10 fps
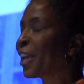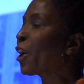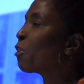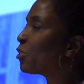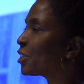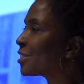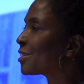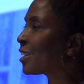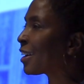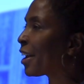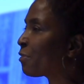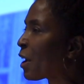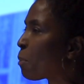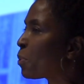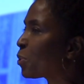carefulness in kind of
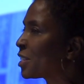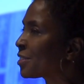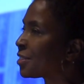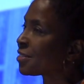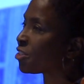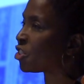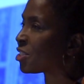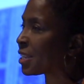how poised it is that she's